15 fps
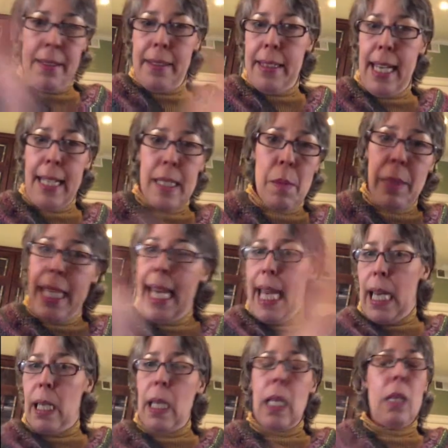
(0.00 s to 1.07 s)
take some
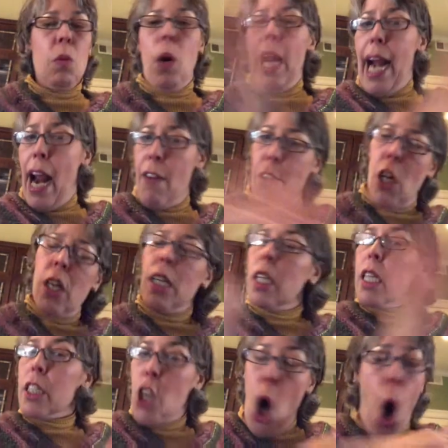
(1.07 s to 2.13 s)
candy, whatever,
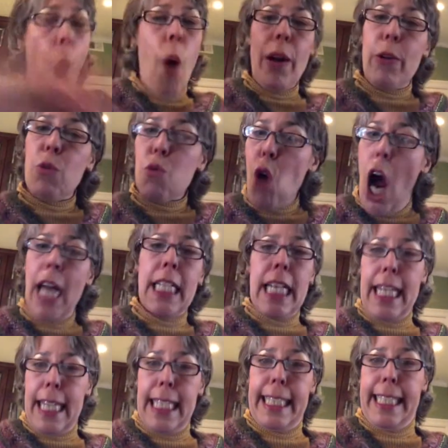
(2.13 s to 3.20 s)
go and run
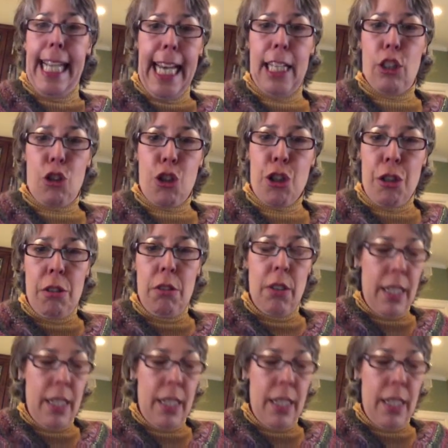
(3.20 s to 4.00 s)
to the ditch.